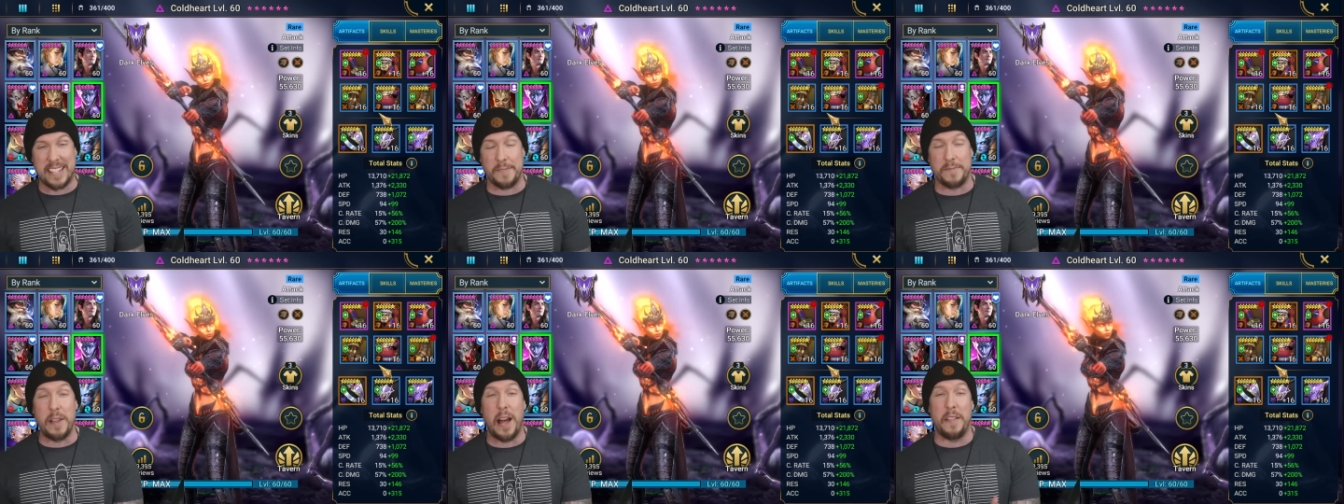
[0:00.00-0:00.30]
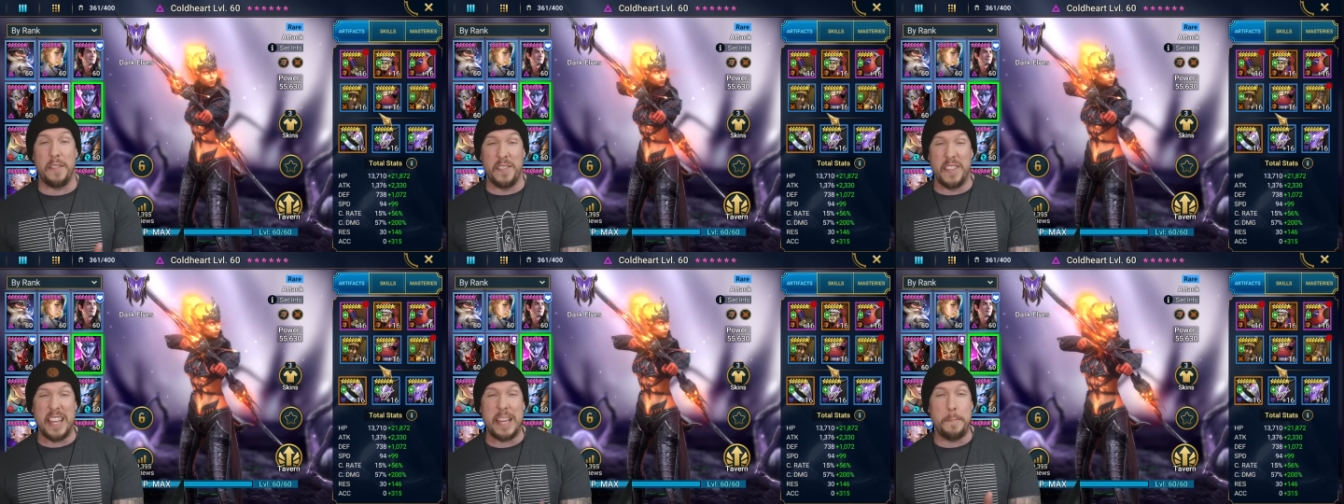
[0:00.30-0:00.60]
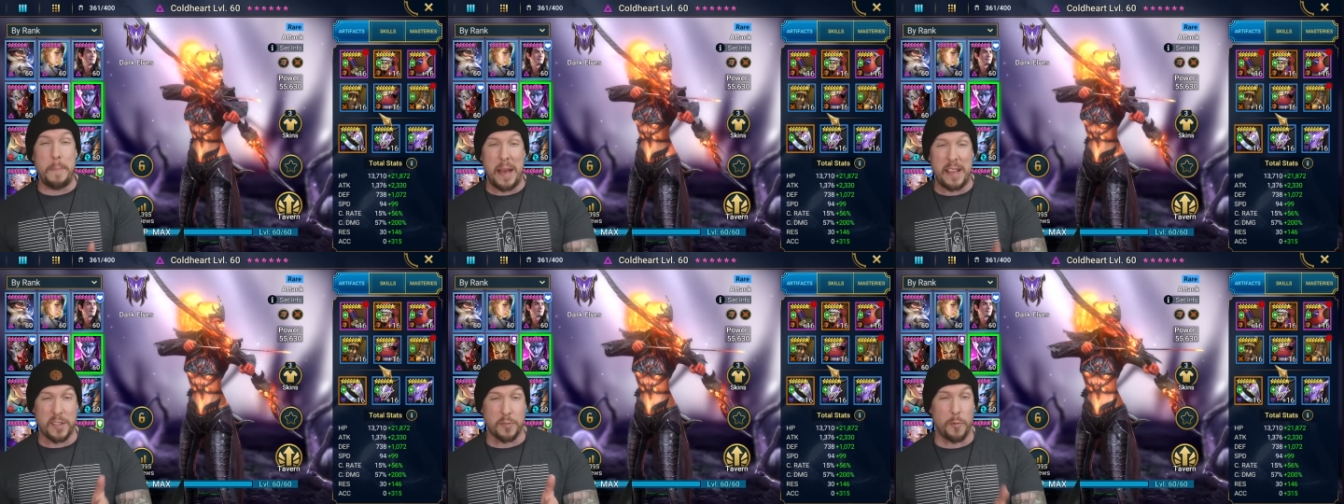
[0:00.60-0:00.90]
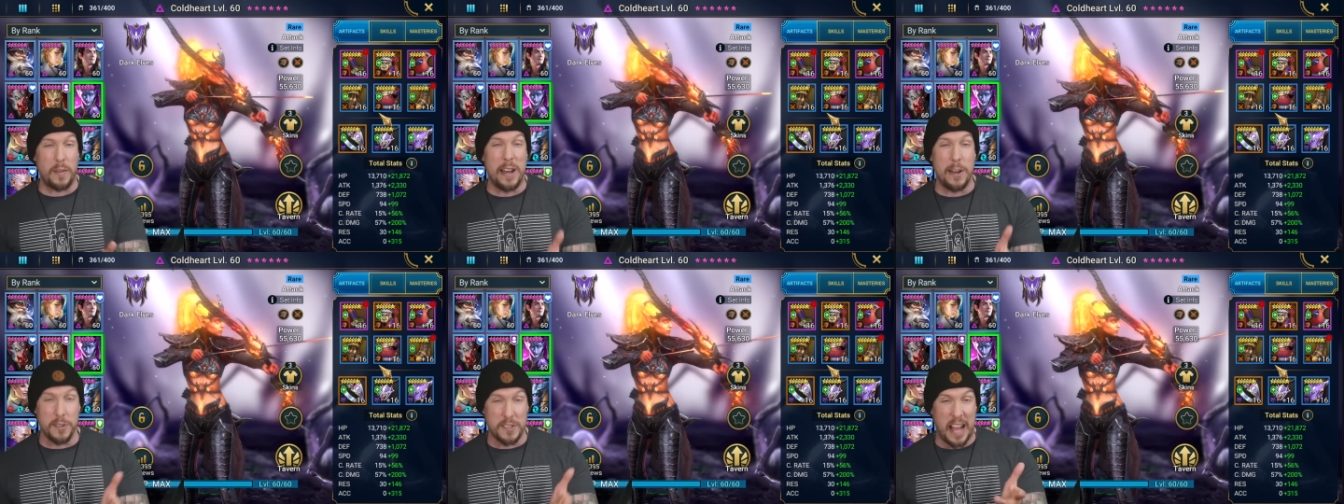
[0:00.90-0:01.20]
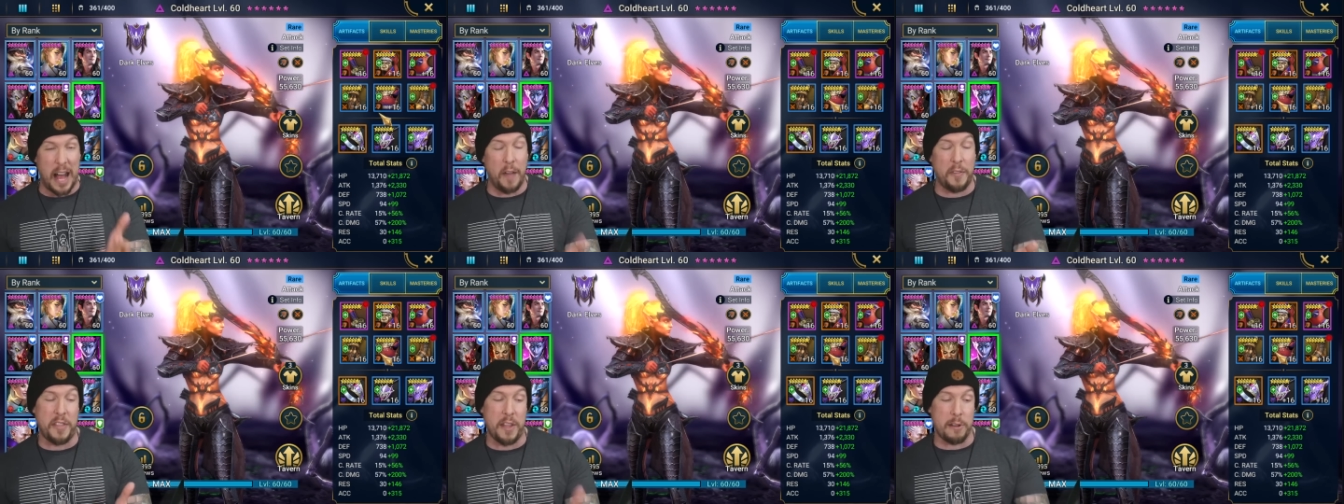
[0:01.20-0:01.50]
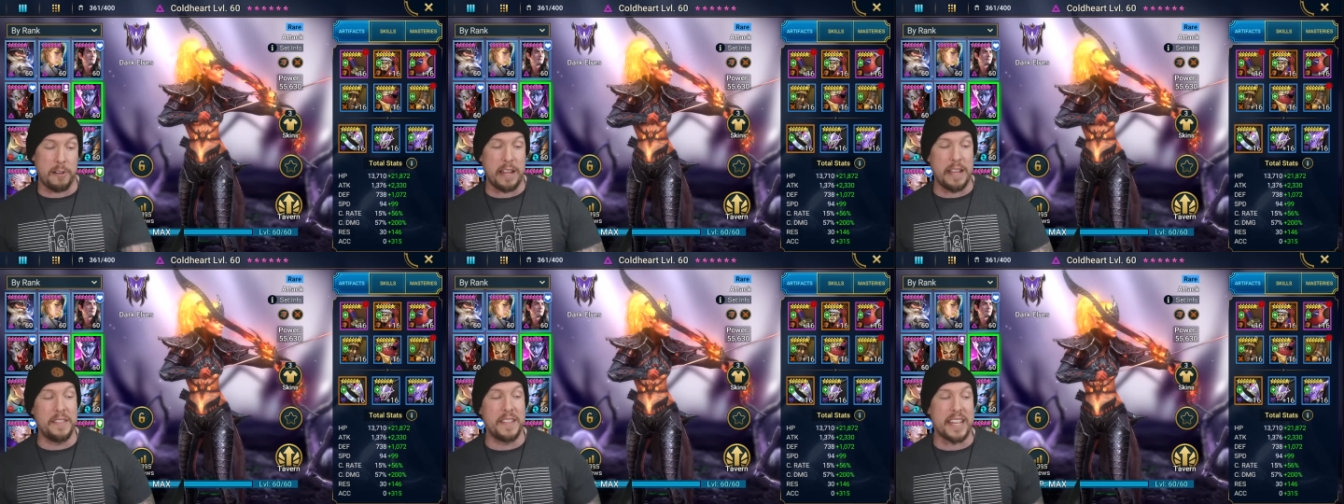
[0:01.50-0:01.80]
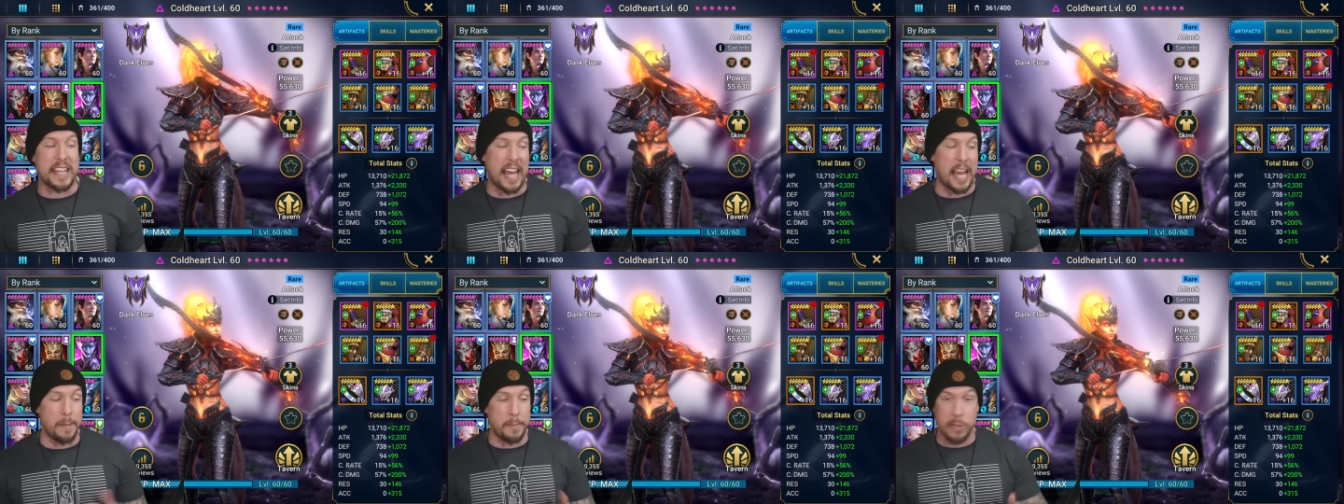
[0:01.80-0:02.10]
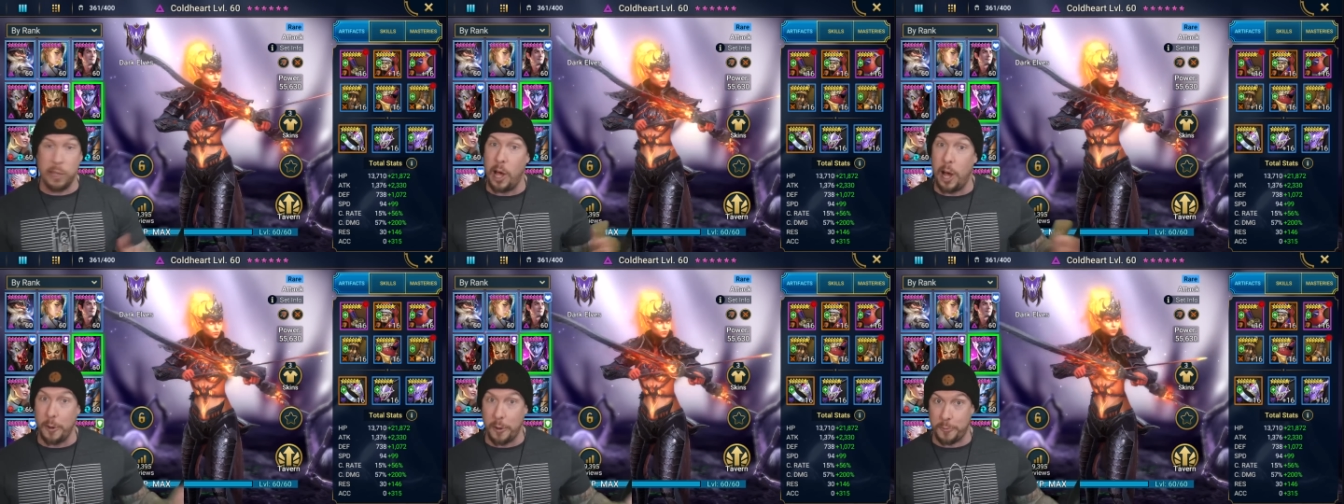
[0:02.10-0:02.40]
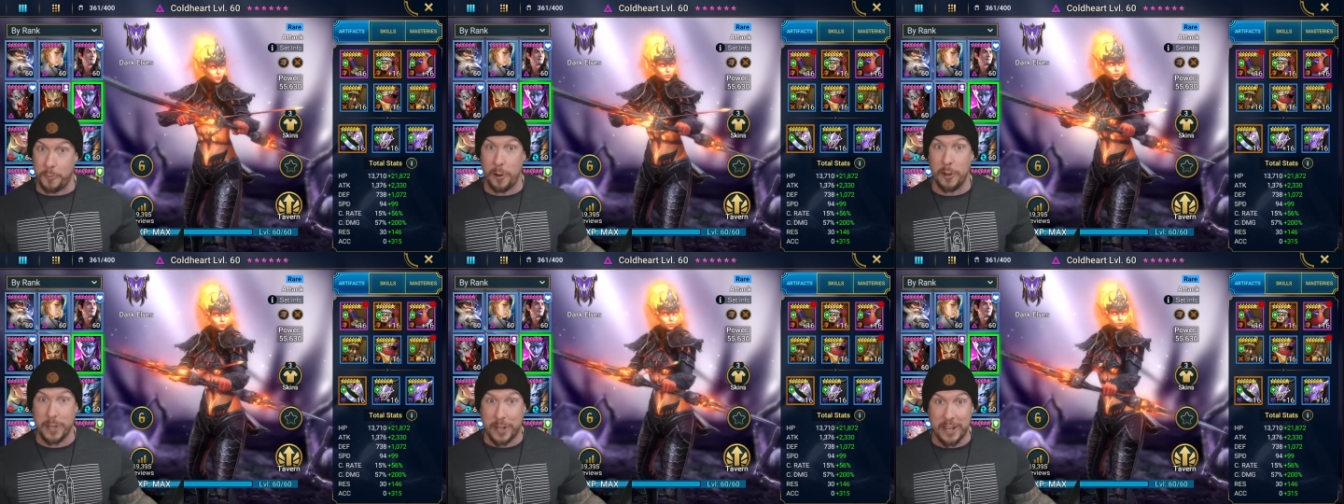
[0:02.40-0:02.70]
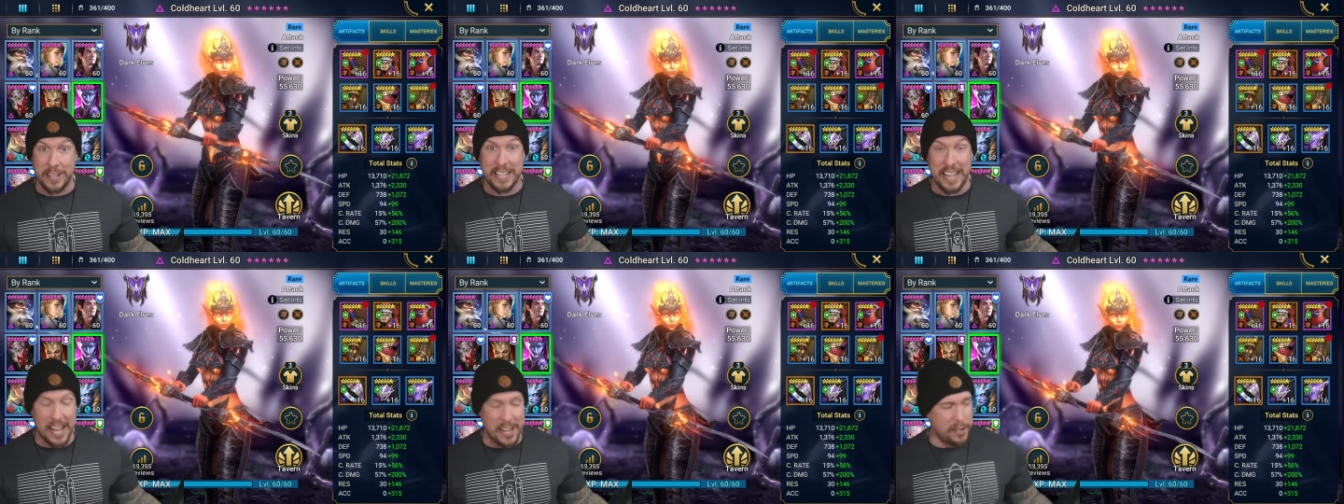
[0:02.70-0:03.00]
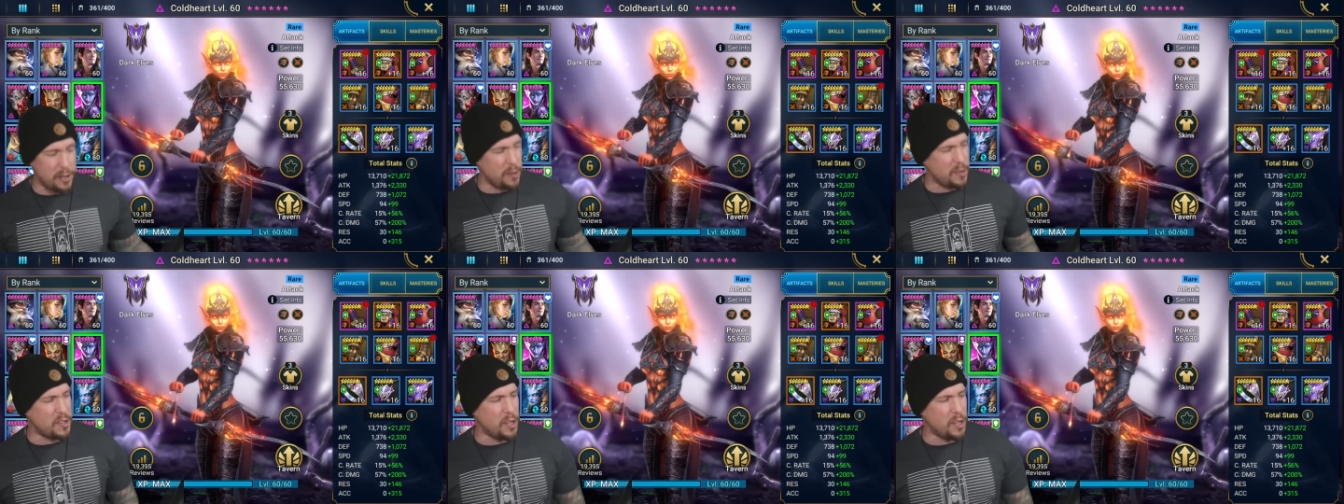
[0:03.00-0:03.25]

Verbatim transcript: if not the best rares out there in the game, along with Reliquary Tender,